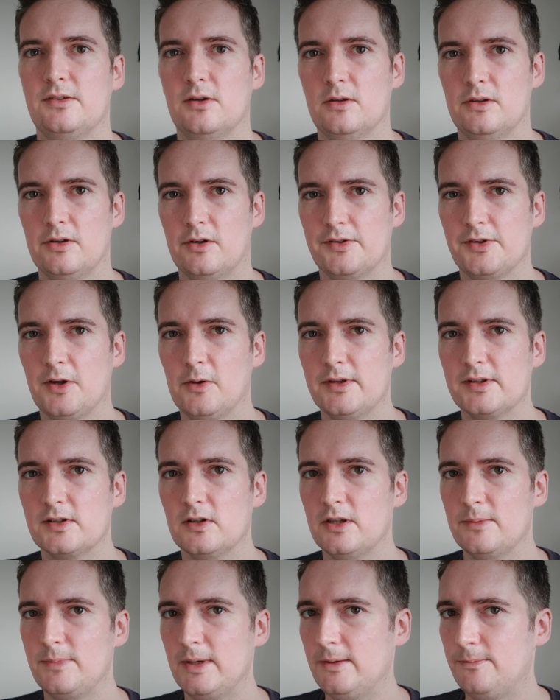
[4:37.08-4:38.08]
So there's always
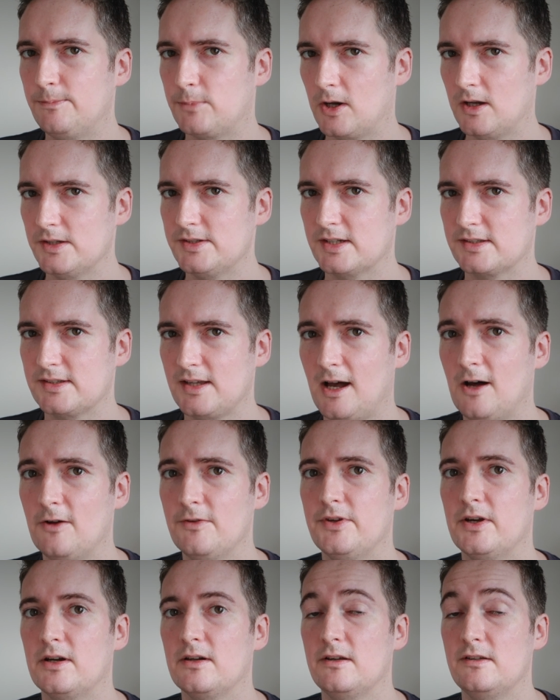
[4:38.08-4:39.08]
going to be projects
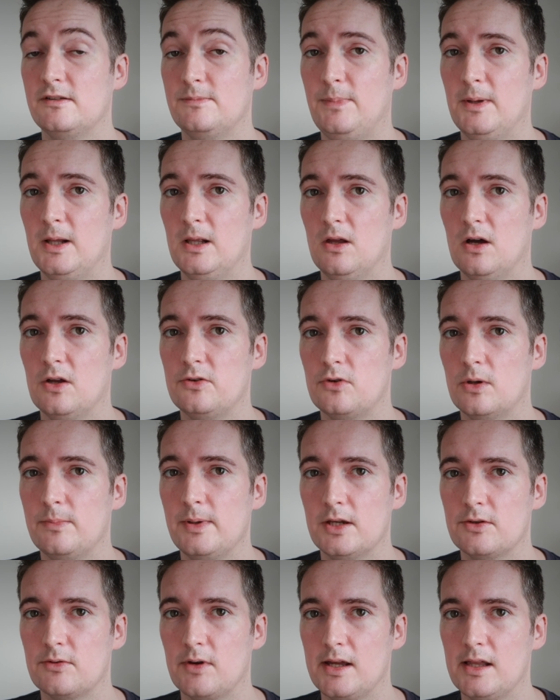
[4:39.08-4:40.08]
out there that is built on
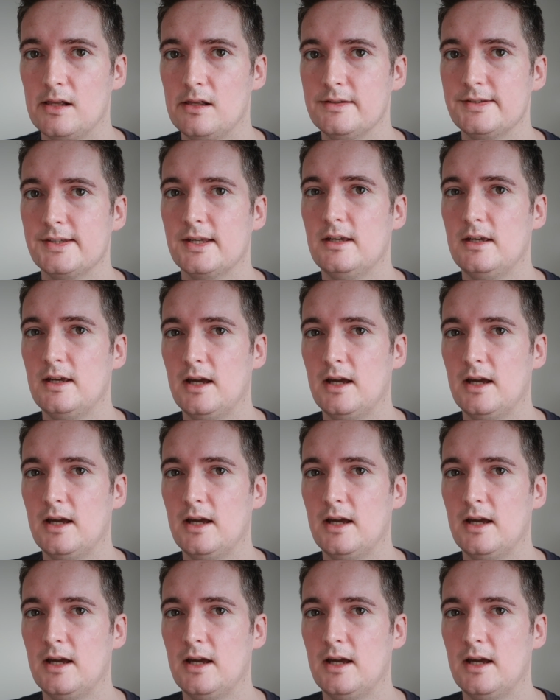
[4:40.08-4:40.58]
Ruby on Rails.